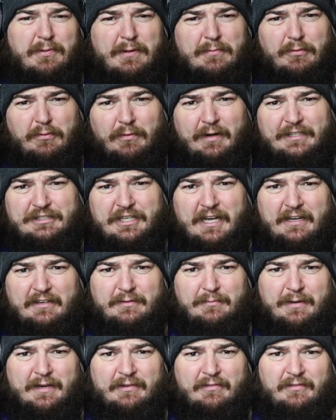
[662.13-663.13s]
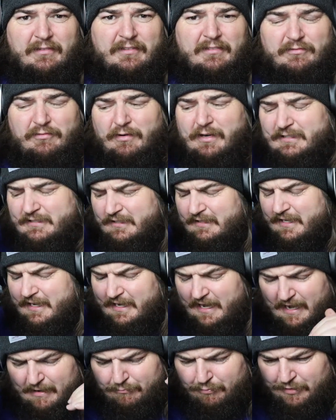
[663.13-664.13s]
of people reach out to me here recently,
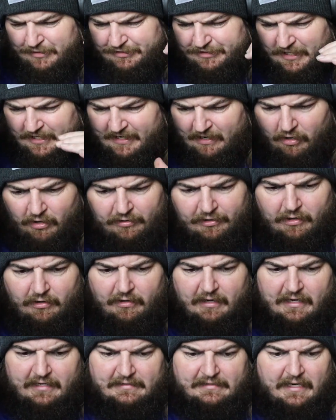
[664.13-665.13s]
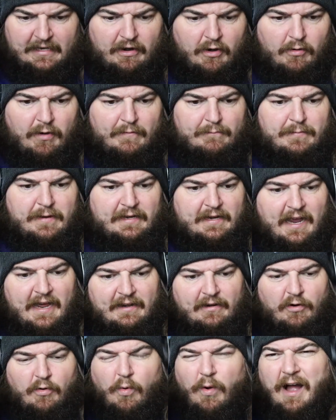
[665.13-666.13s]
and I appreciate all y'all guys. I know I've been
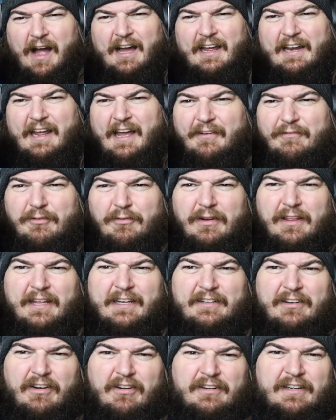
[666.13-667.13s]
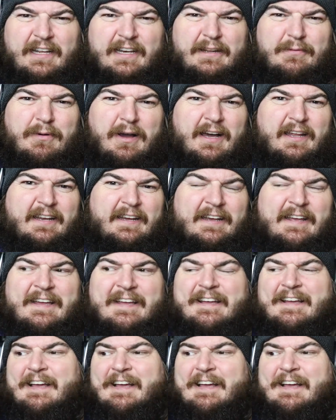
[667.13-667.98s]
kind of quiet, and I haven't really talked to anybody.